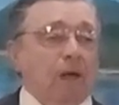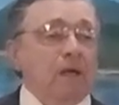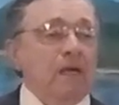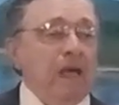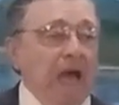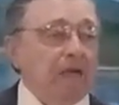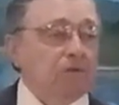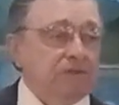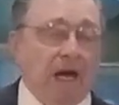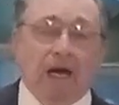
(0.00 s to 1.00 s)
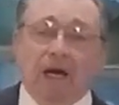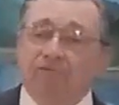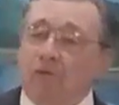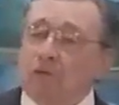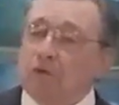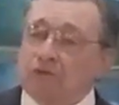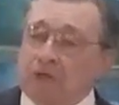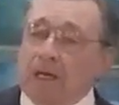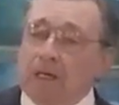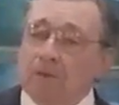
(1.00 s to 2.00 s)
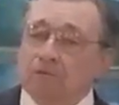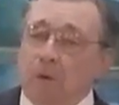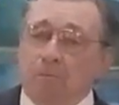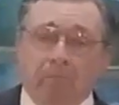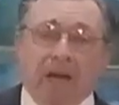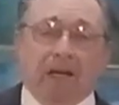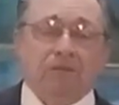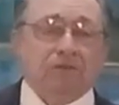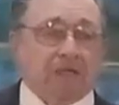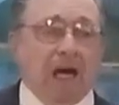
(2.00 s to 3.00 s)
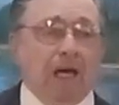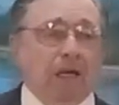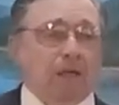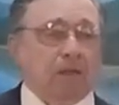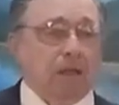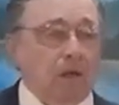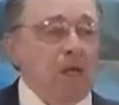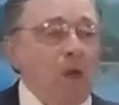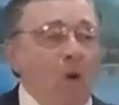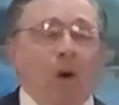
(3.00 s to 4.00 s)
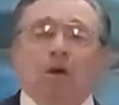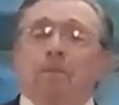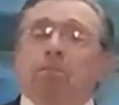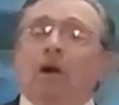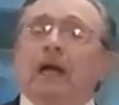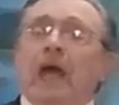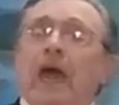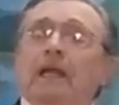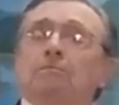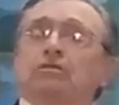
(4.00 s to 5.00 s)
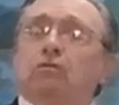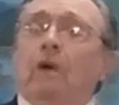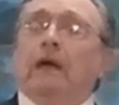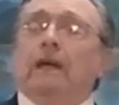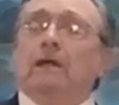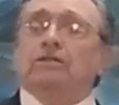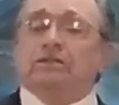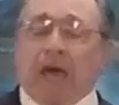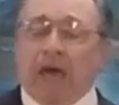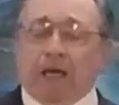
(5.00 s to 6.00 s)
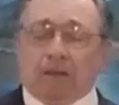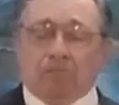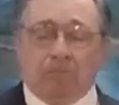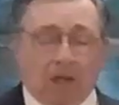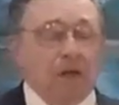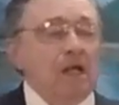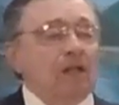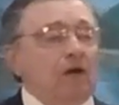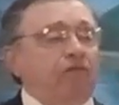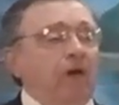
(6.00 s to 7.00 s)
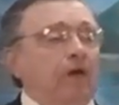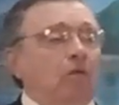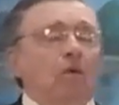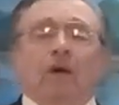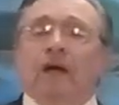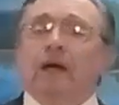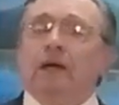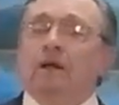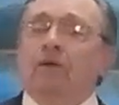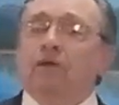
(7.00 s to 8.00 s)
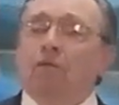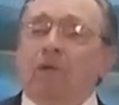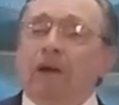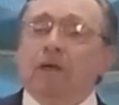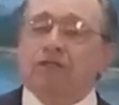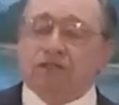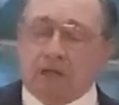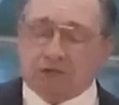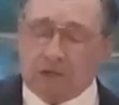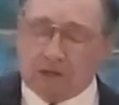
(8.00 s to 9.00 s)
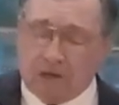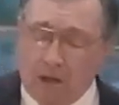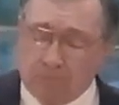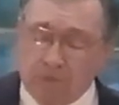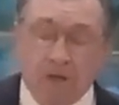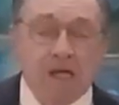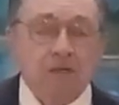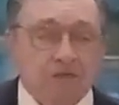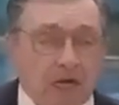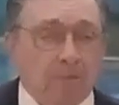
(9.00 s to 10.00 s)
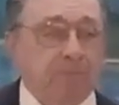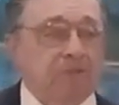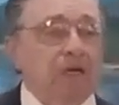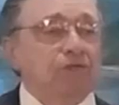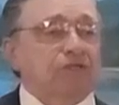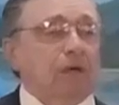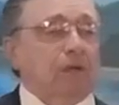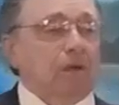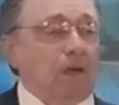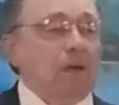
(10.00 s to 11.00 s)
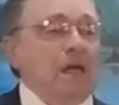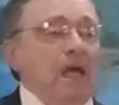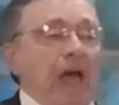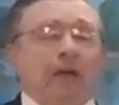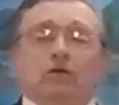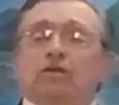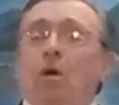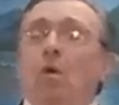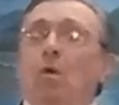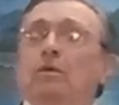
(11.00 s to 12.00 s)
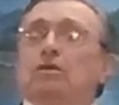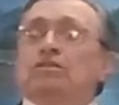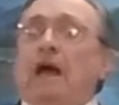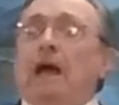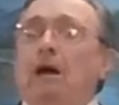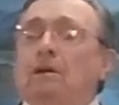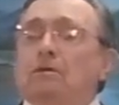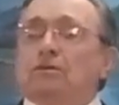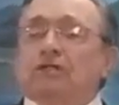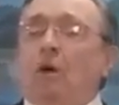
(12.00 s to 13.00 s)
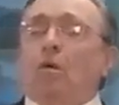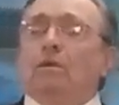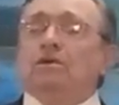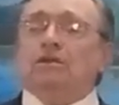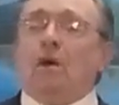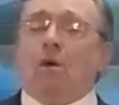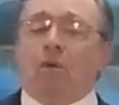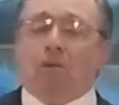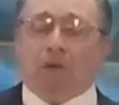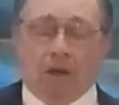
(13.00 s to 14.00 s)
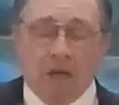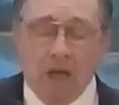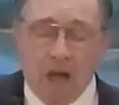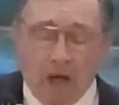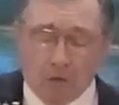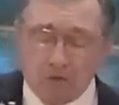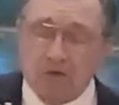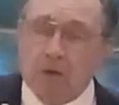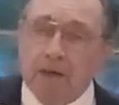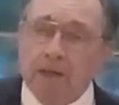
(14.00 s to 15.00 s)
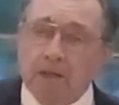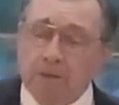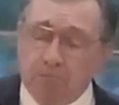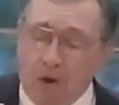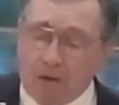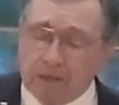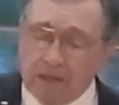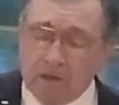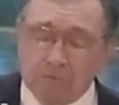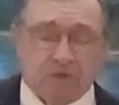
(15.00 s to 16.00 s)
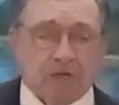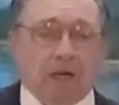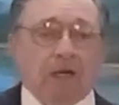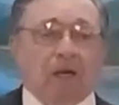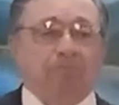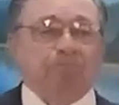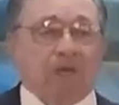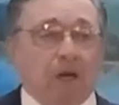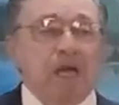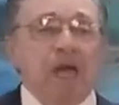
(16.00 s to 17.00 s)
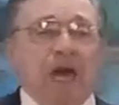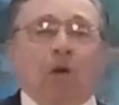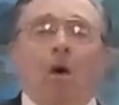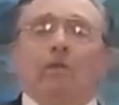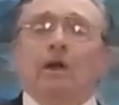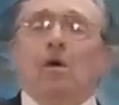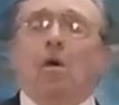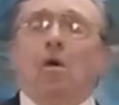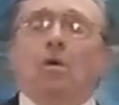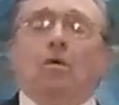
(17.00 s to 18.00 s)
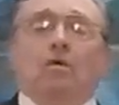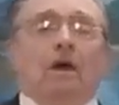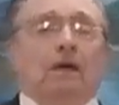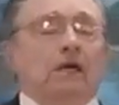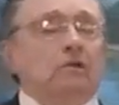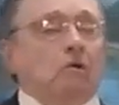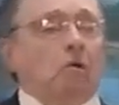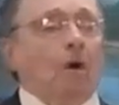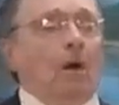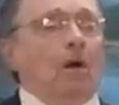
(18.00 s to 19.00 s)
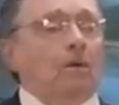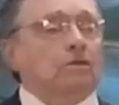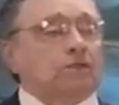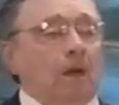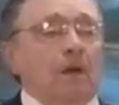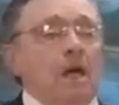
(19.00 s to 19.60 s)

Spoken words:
and died for the sins of mankind. Or to bring Adam's race, Adam, the federal head of the race that succumbed to temptation and sold us out and sold us on the slave market of sin, and on the old rugged cross